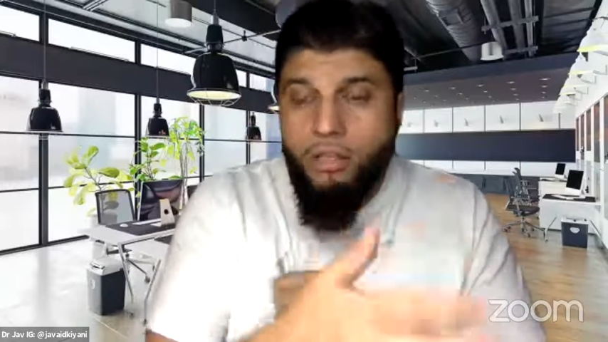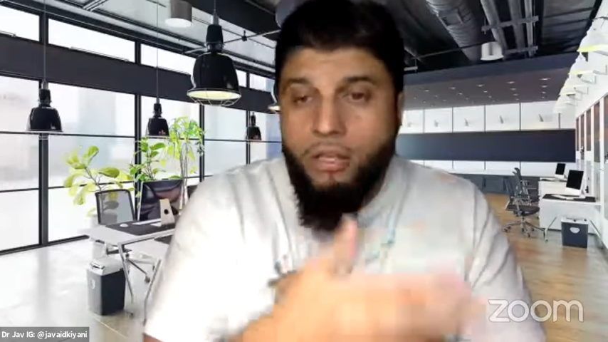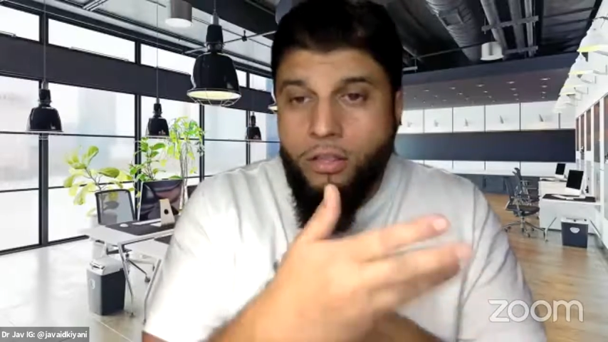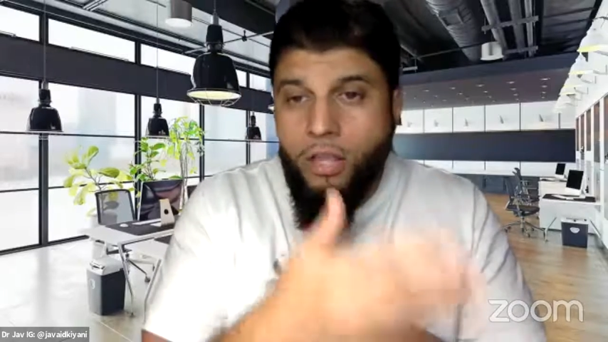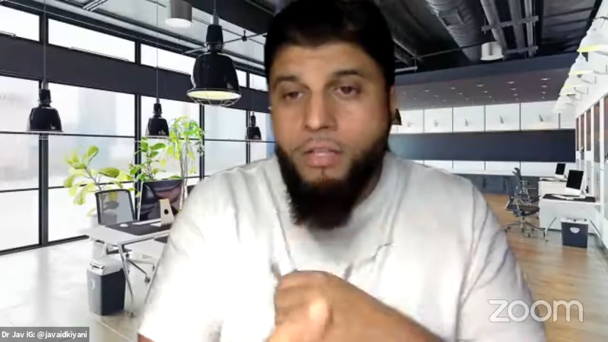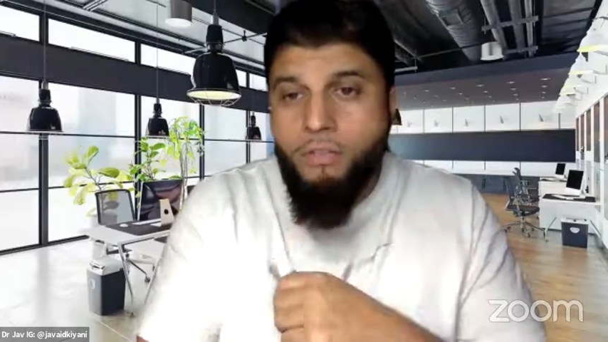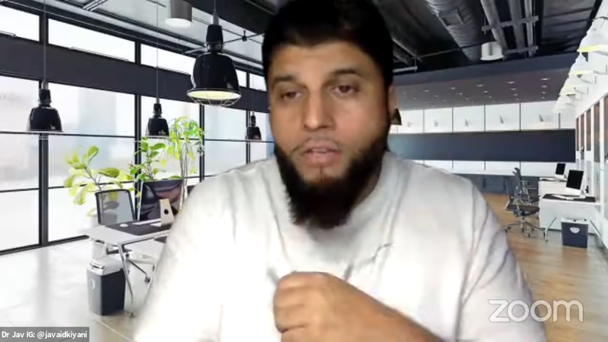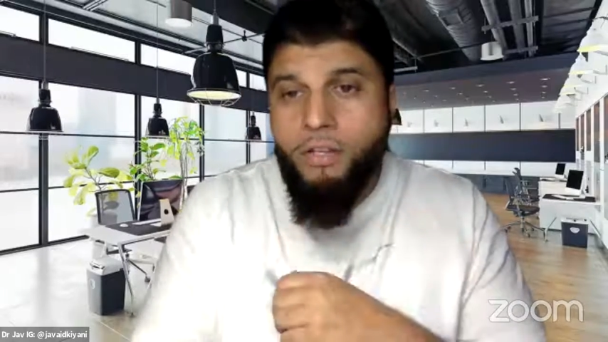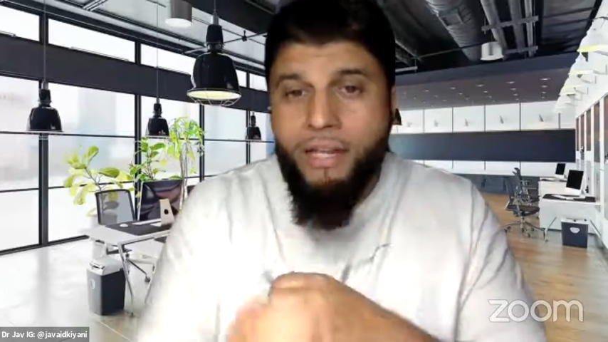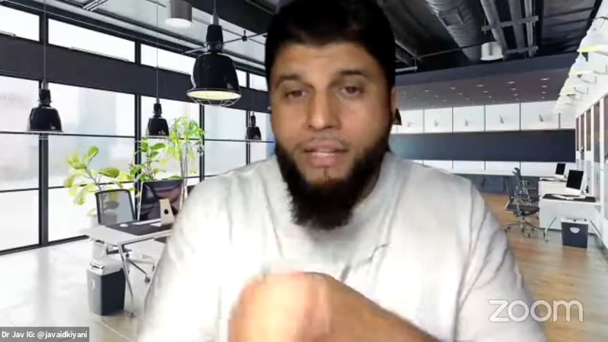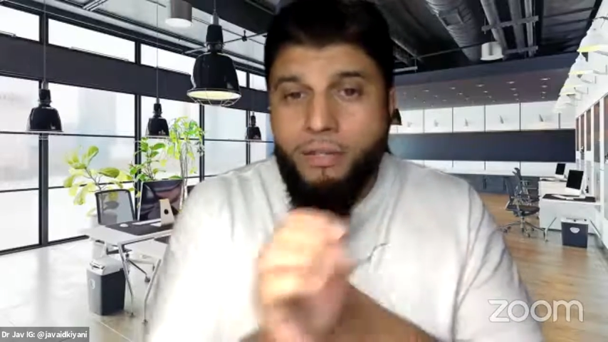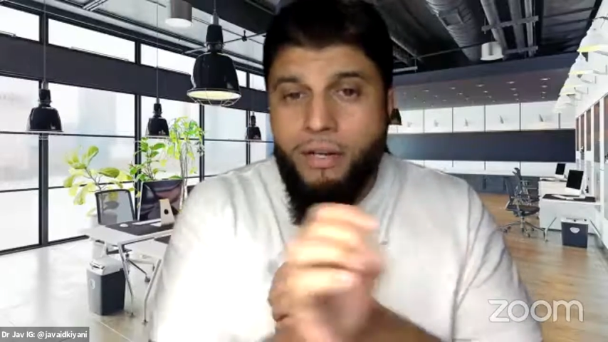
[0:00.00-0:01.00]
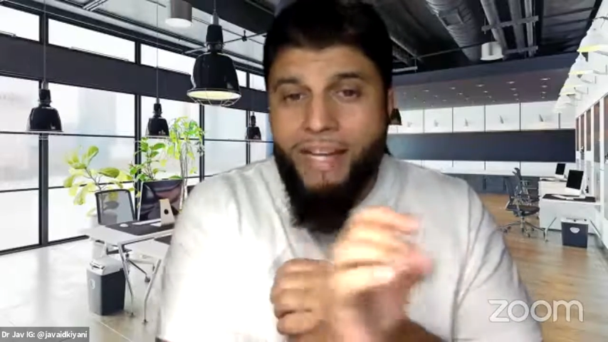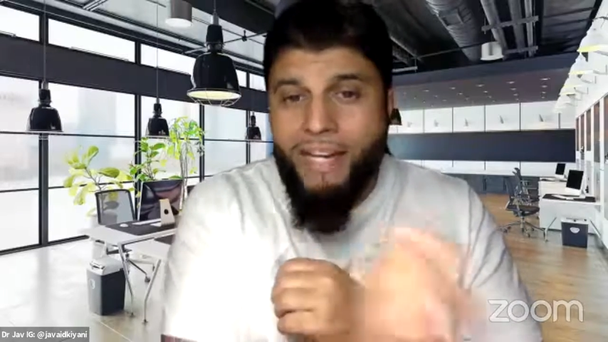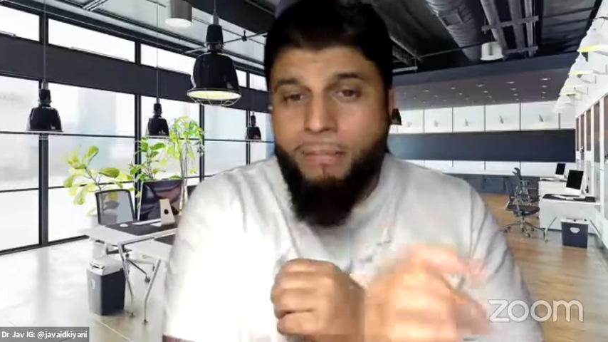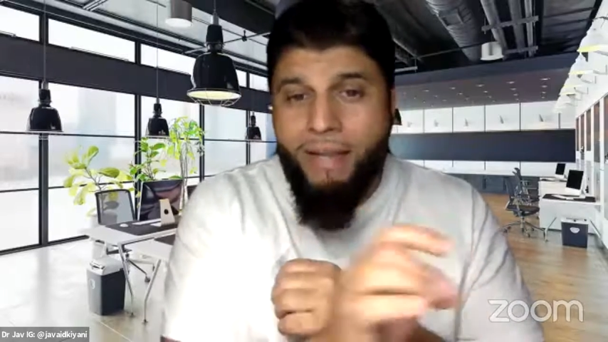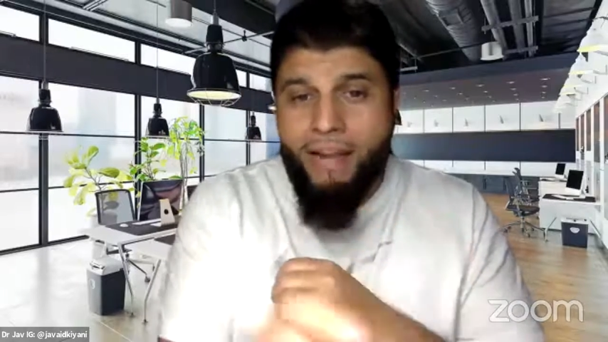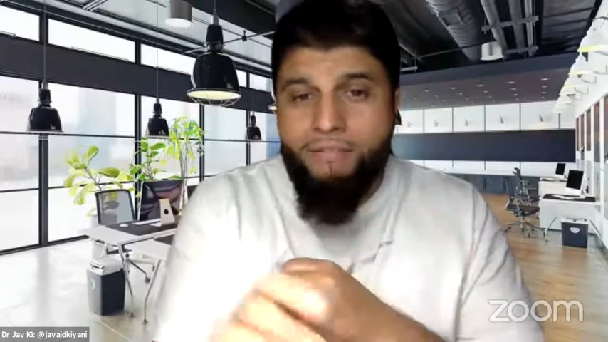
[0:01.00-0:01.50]
those of you that do a
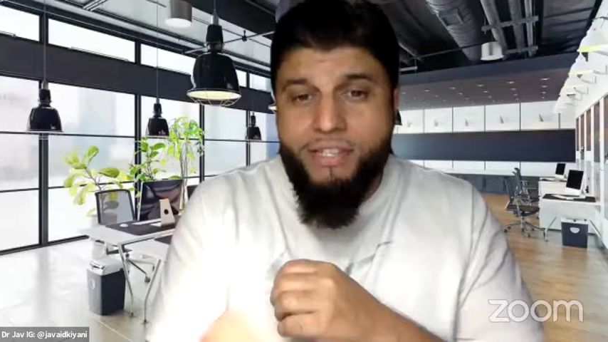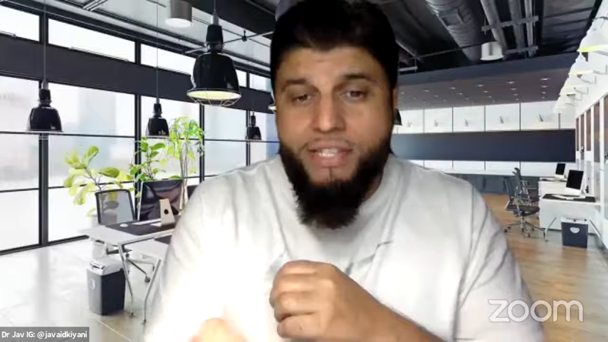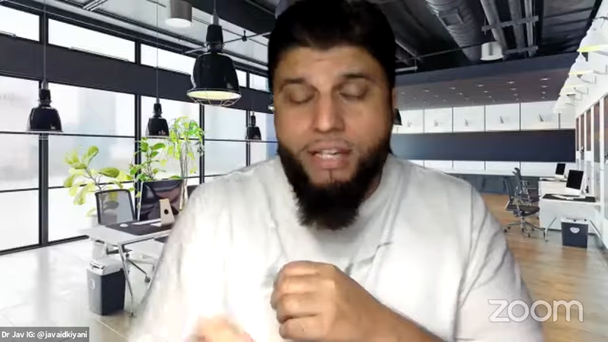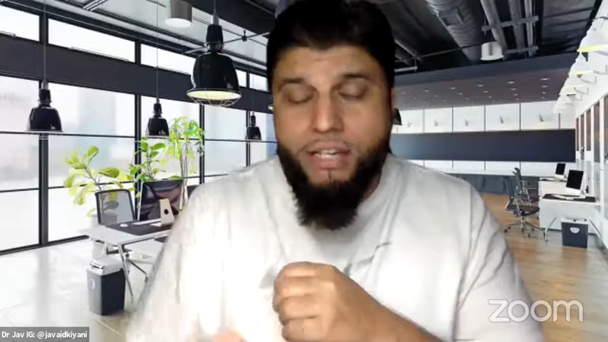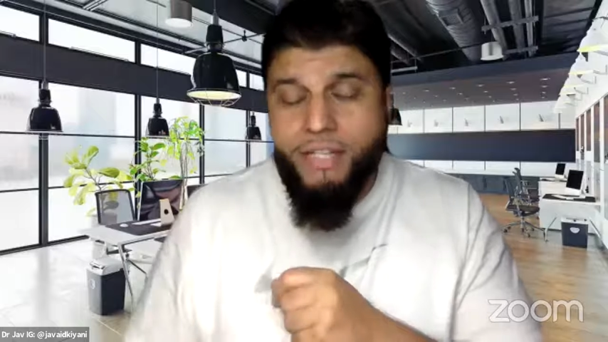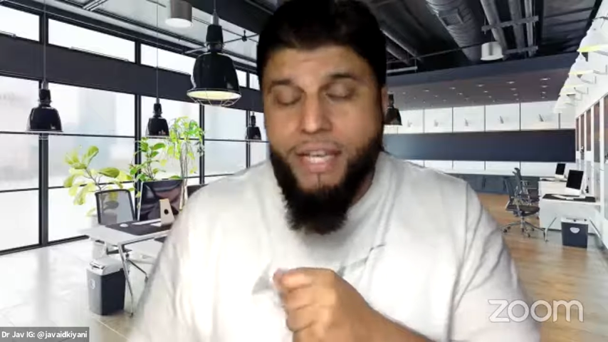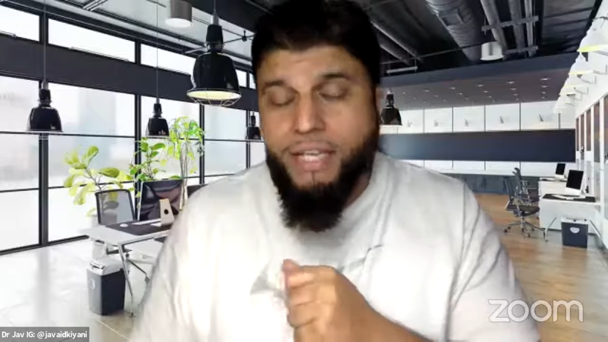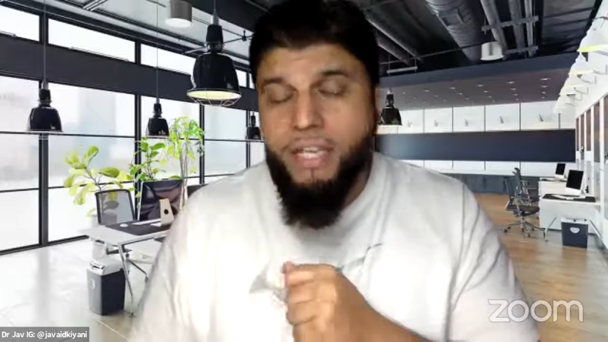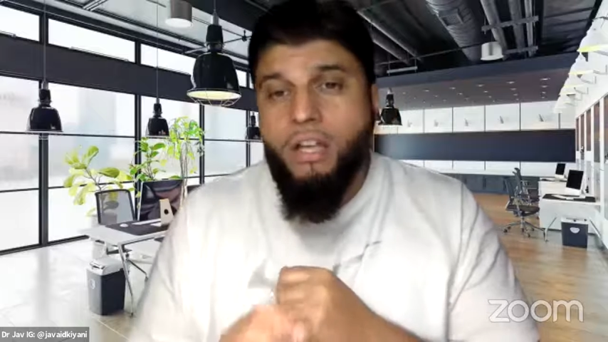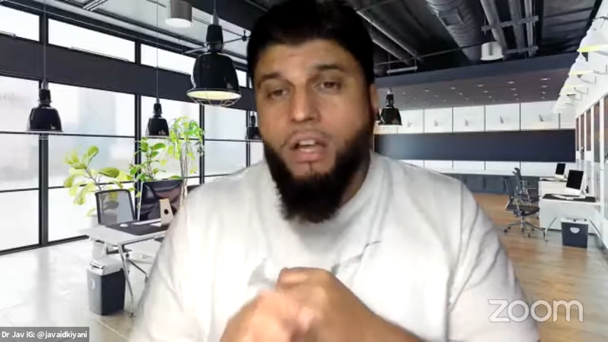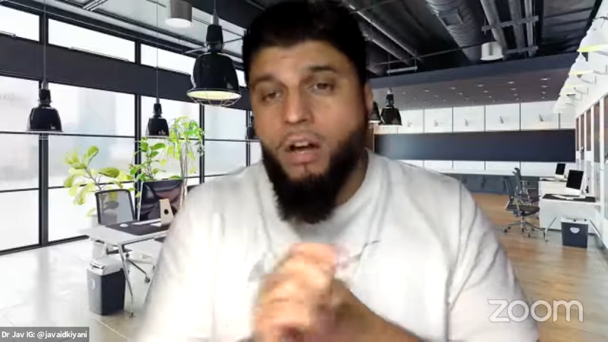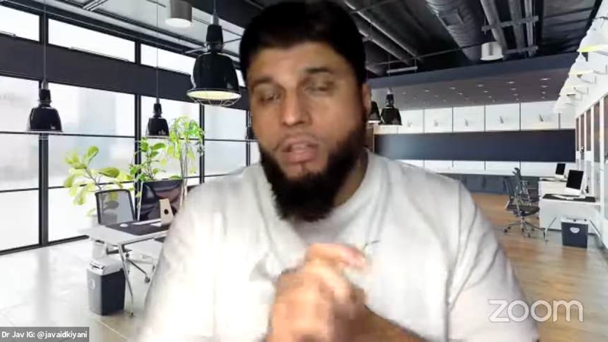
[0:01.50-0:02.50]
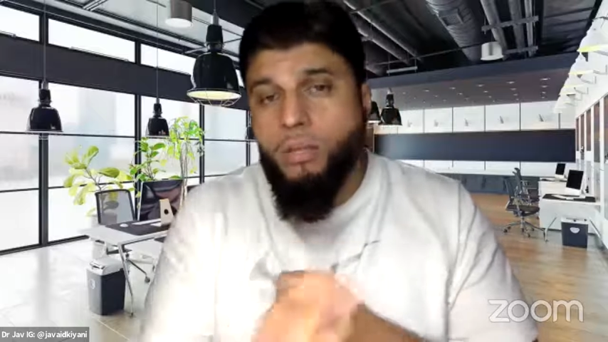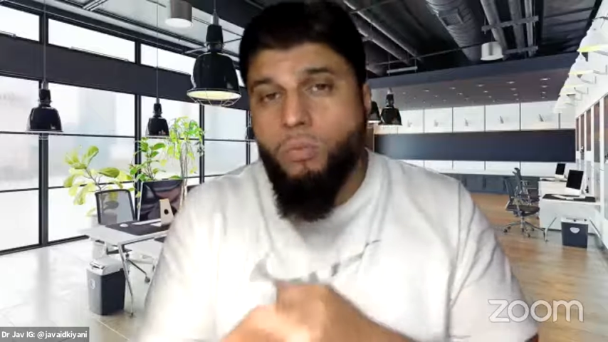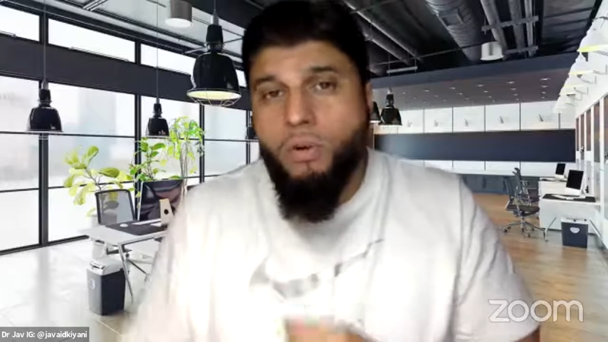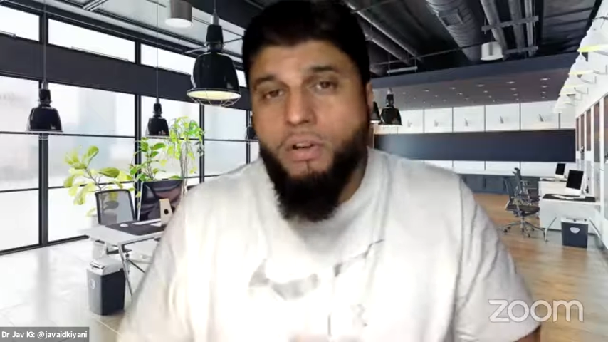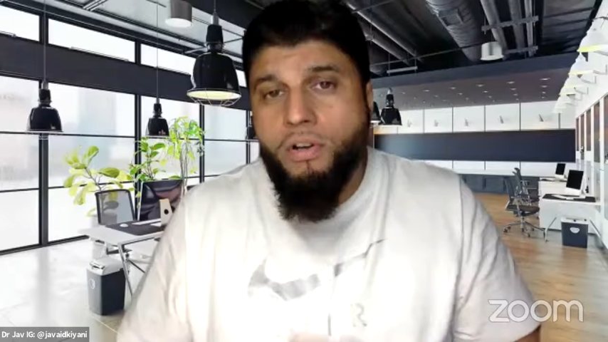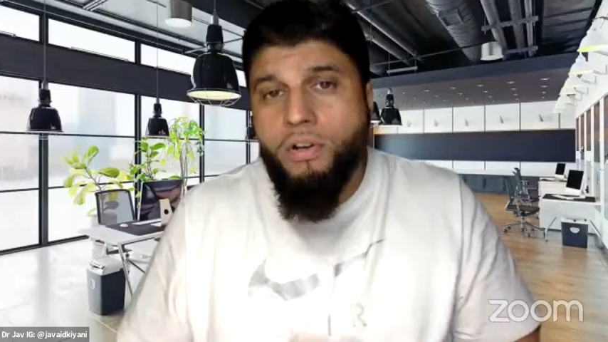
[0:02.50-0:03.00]
little bit every single day are the
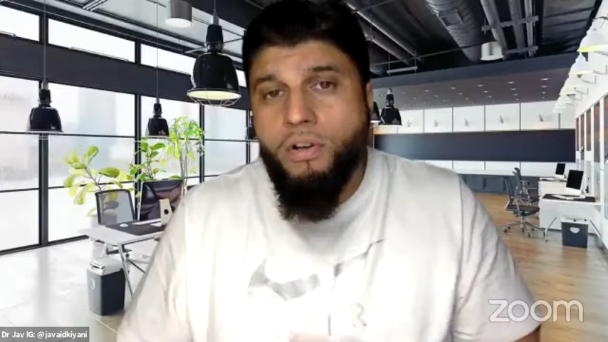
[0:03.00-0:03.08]
ones